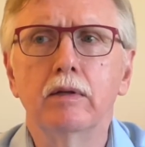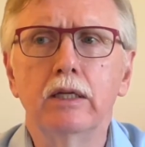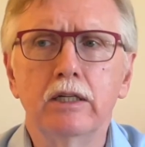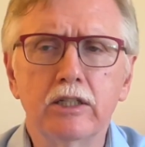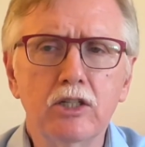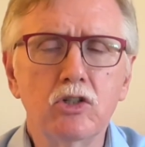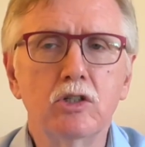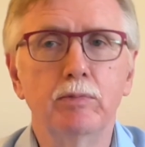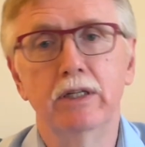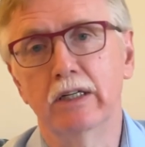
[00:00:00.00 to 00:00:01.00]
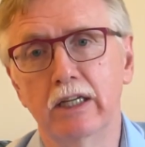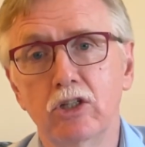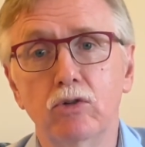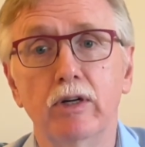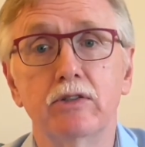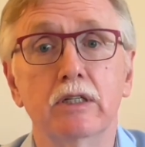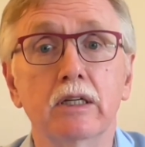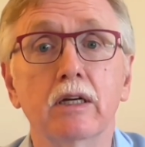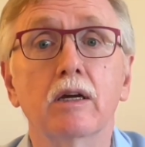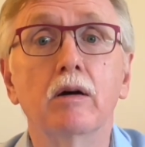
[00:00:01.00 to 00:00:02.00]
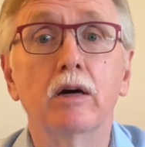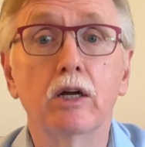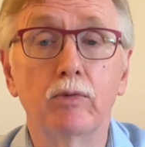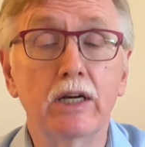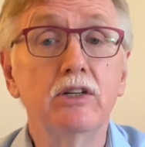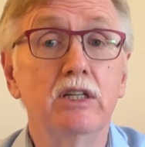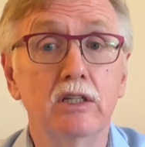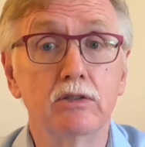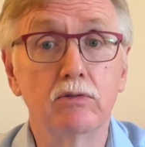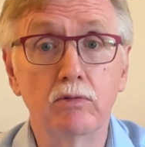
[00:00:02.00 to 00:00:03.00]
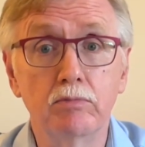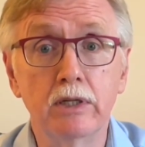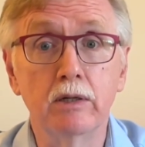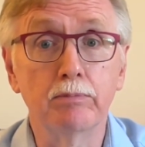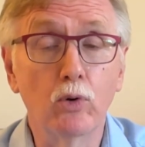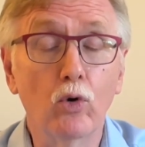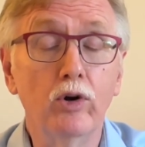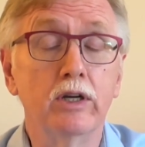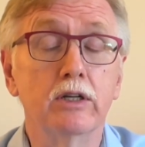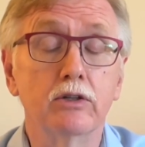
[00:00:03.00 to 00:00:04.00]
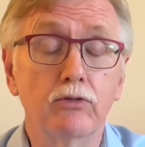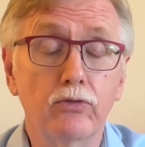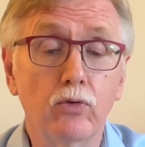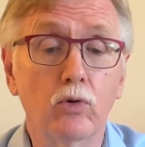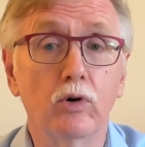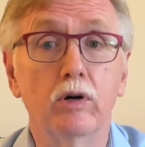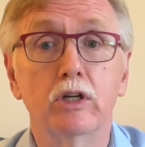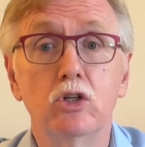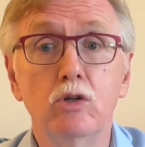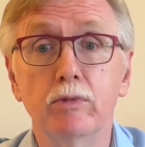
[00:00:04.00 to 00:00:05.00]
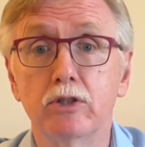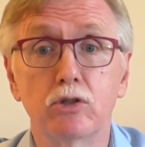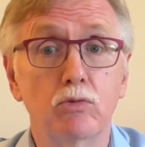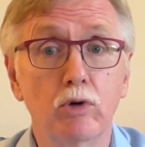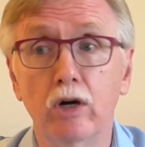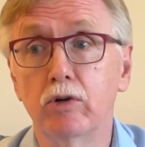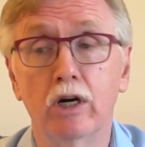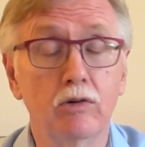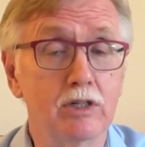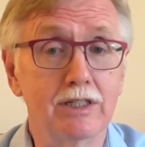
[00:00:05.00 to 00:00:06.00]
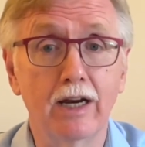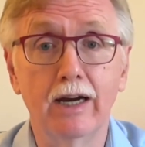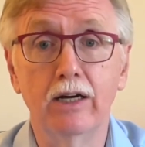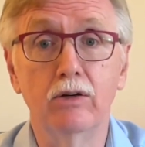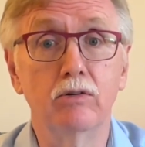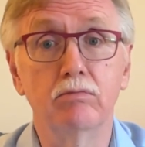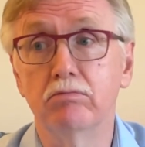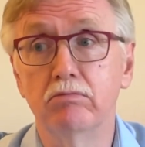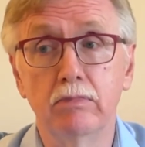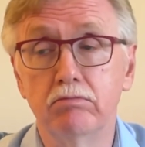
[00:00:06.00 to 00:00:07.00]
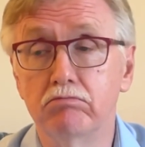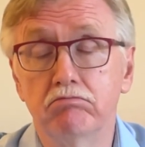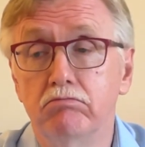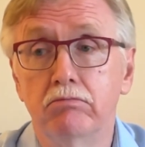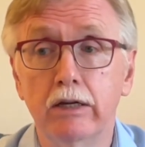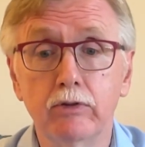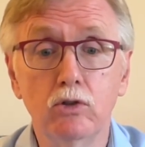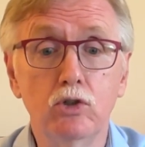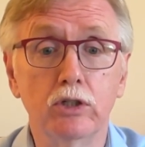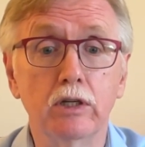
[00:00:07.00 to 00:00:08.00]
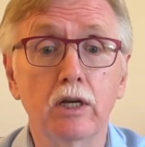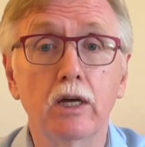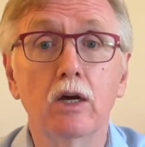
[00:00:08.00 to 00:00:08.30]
In addition to being interesting, heredity has been important for humans throughout our entire evolution.